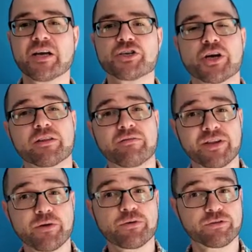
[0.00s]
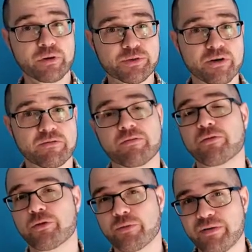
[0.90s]
Check the video description for
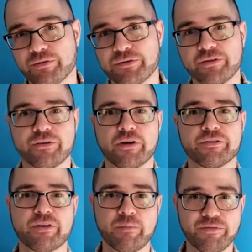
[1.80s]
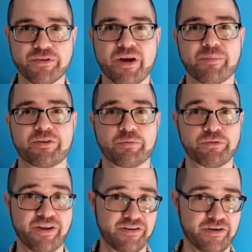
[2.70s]
further references on some of the topics
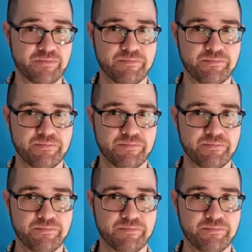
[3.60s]
presented.